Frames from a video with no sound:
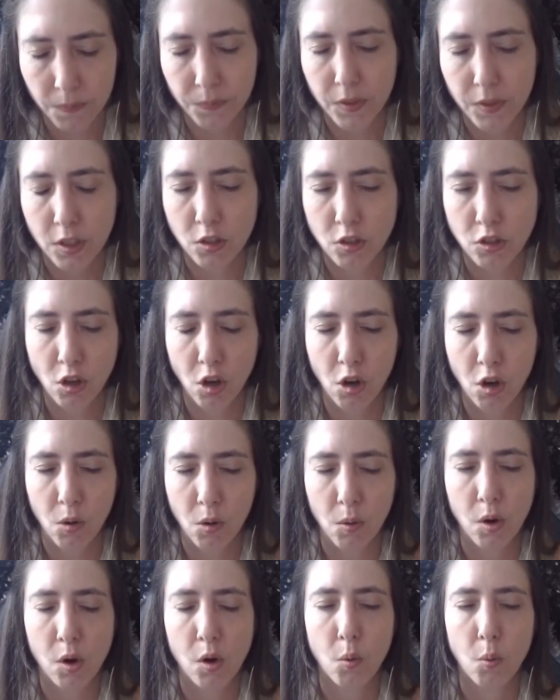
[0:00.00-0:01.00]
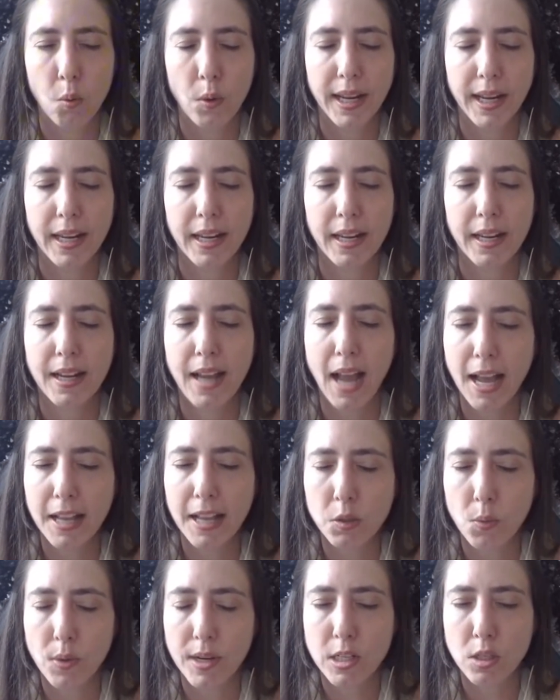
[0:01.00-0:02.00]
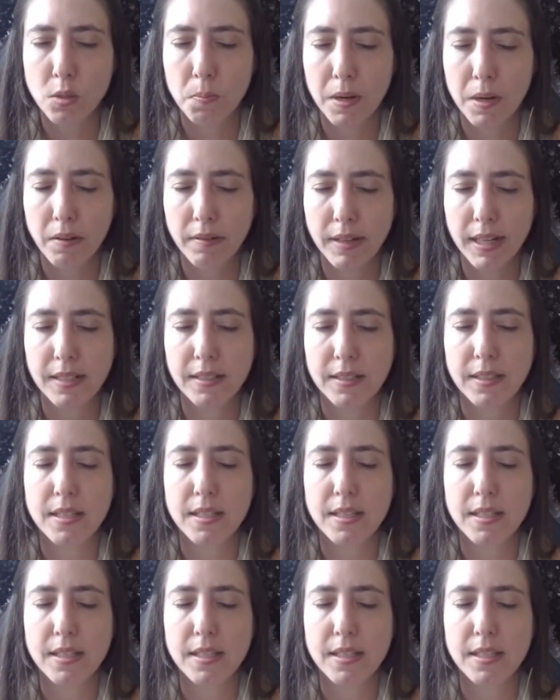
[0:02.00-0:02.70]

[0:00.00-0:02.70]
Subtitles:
so we got to experience